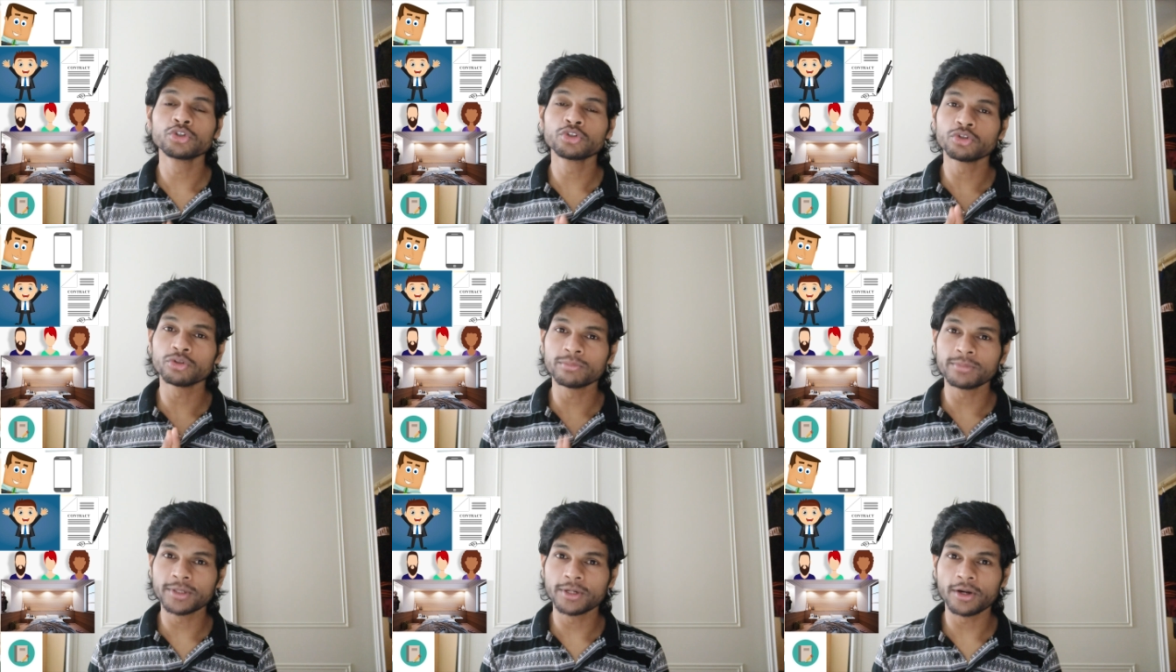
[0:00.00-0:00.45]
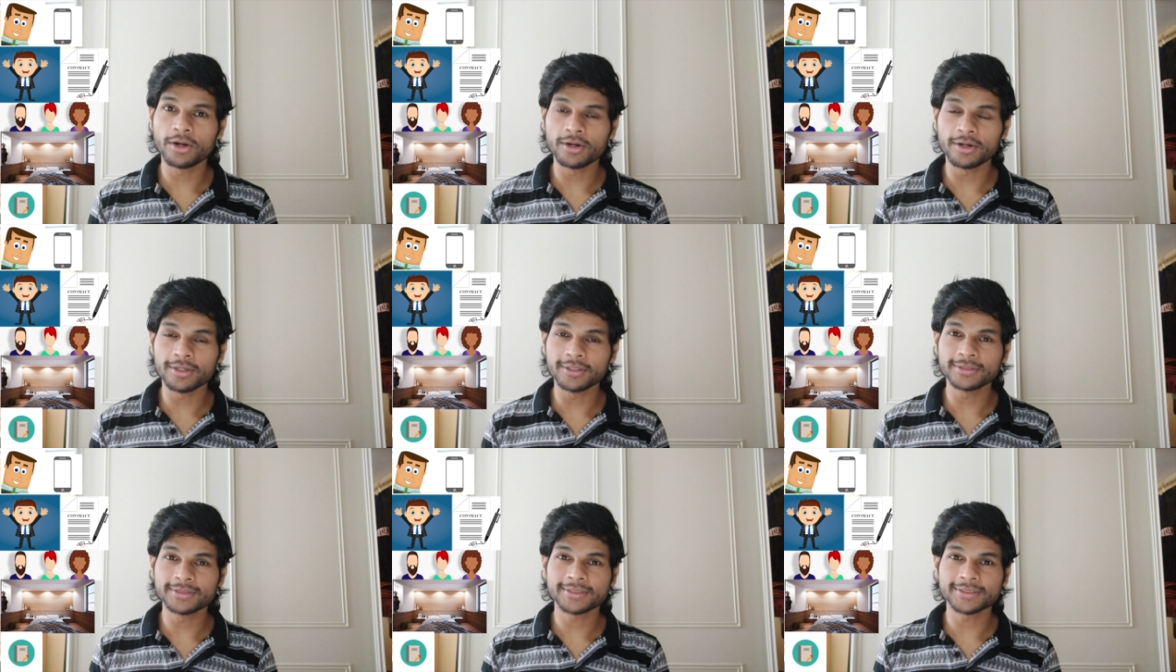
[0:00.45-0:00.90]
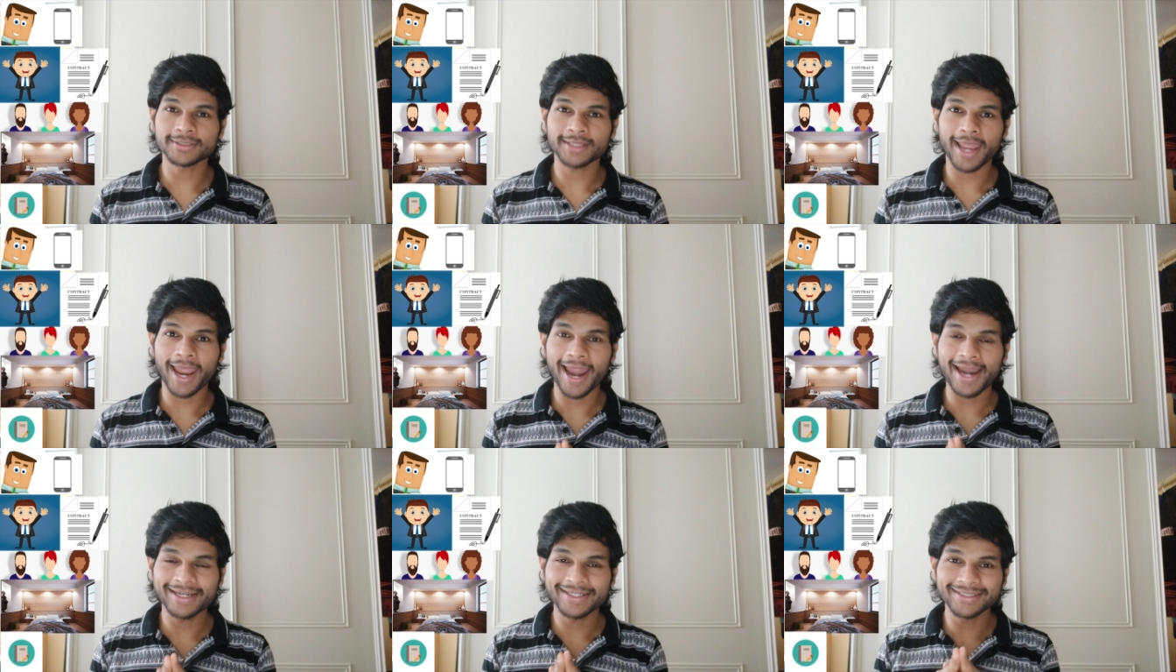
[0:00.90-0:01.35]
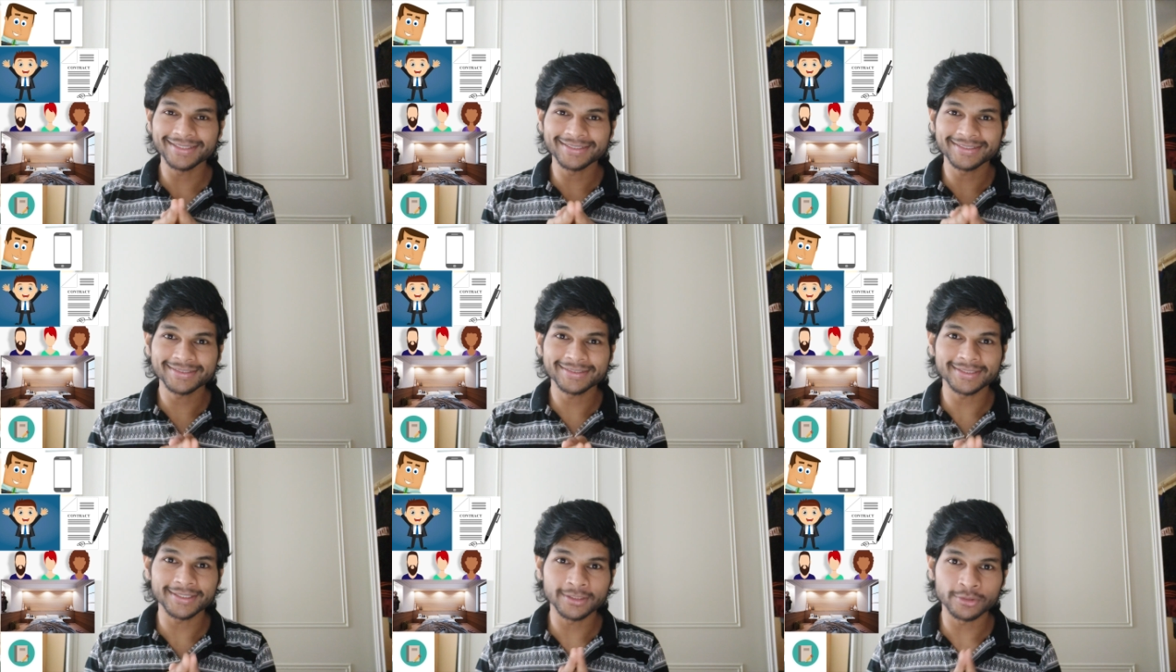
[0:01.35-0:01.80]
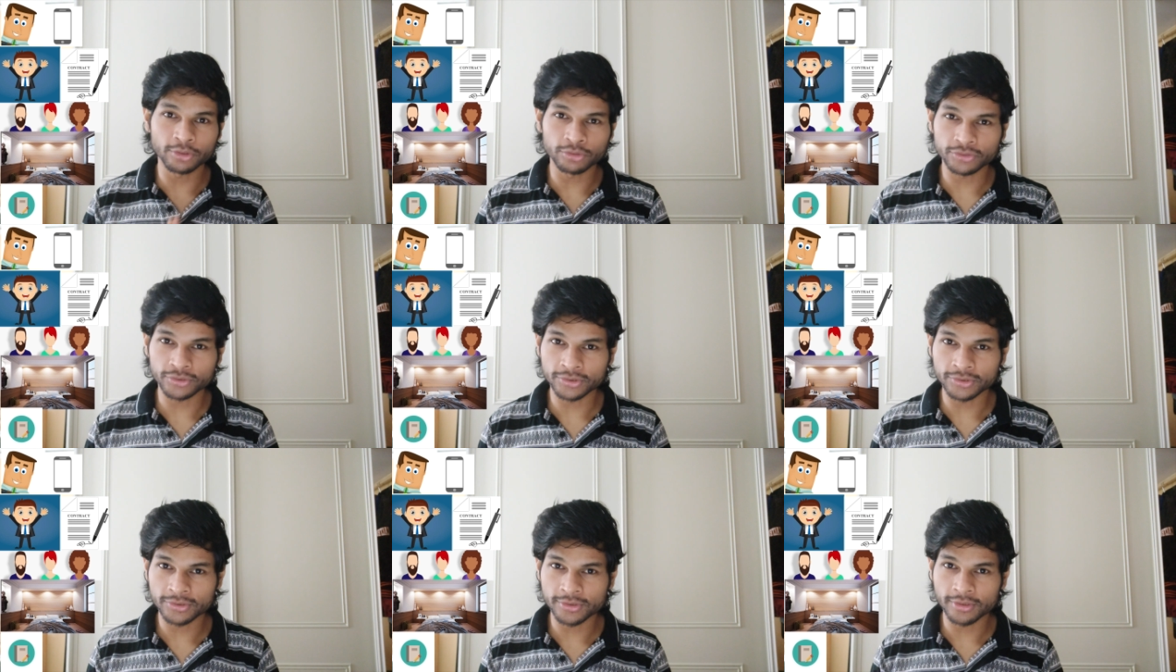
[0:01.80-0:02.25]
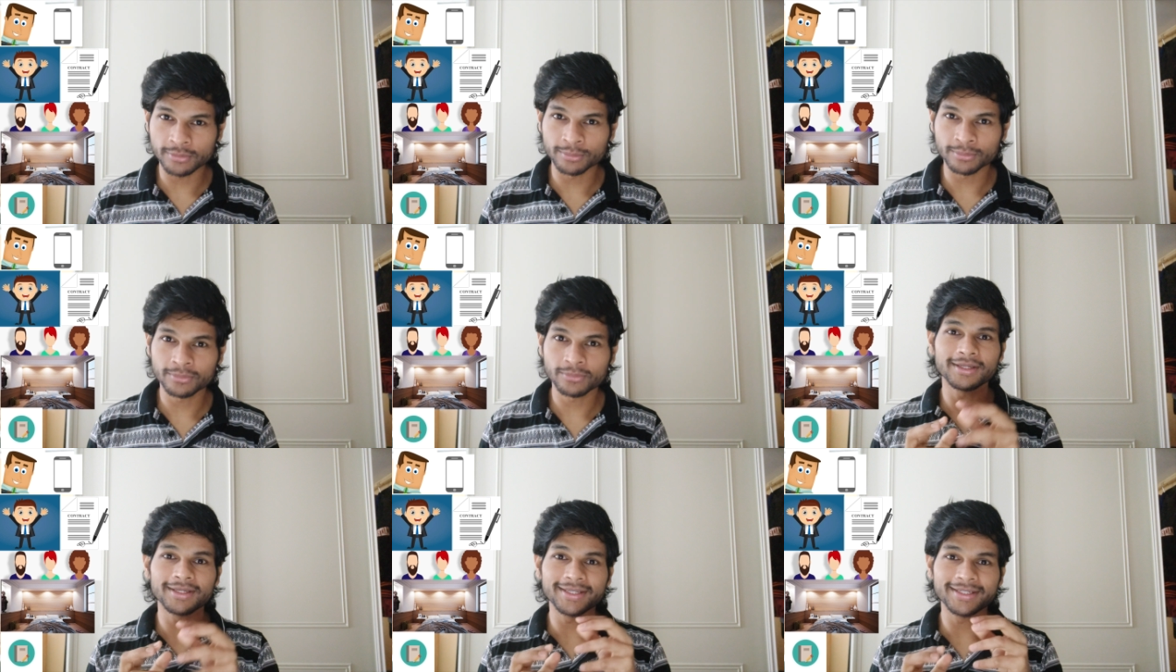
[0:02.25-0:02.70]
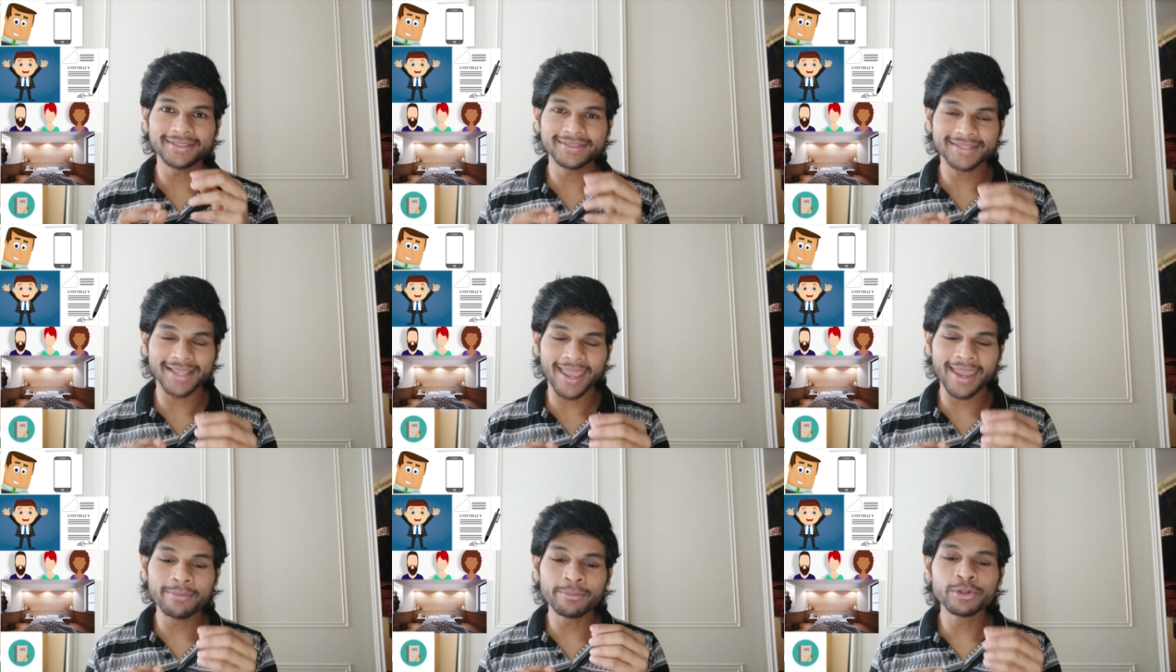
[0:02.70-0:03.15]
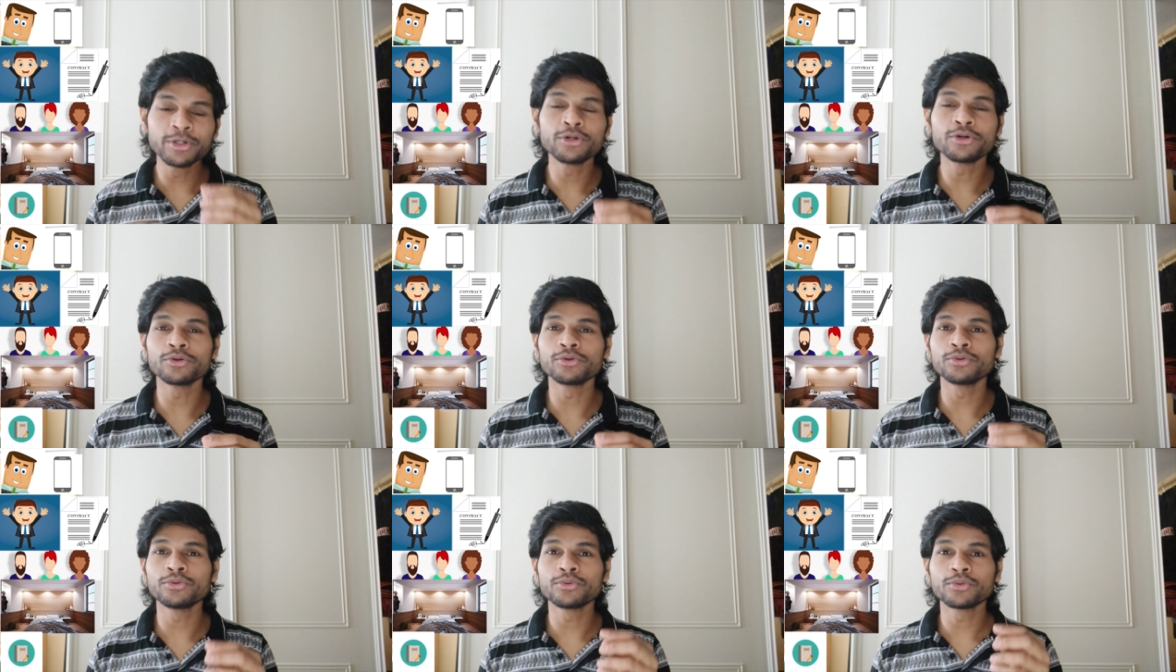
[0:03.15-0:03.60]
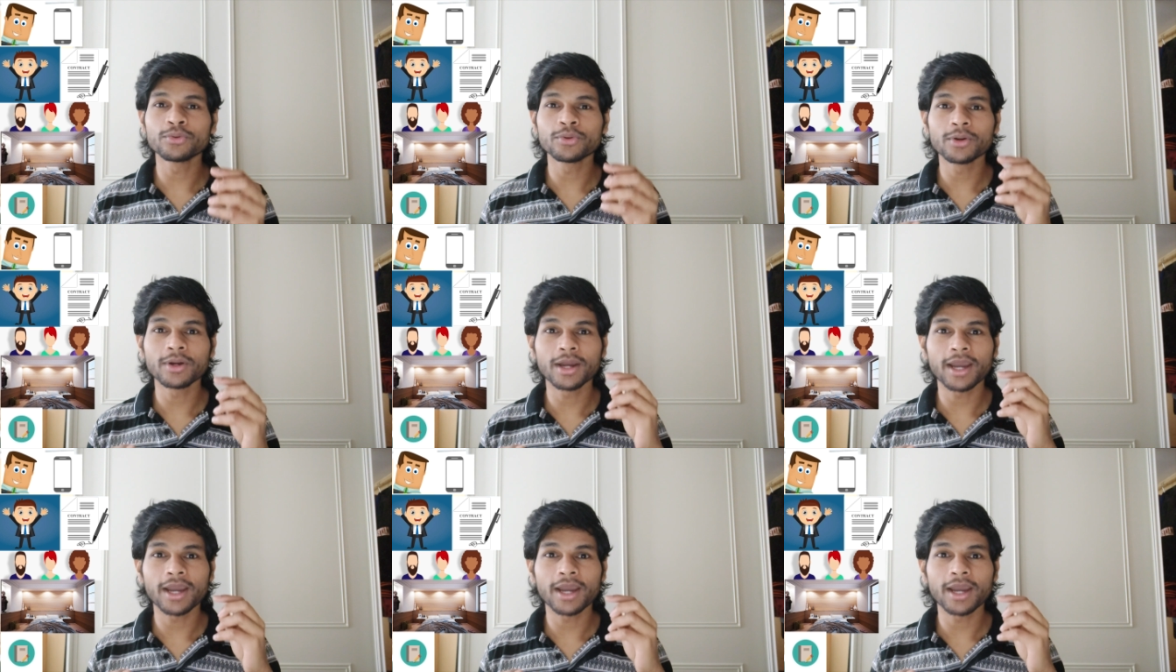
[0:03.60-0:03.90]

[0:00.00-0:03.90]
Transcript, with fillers: kubernetes and its ecosystem is able to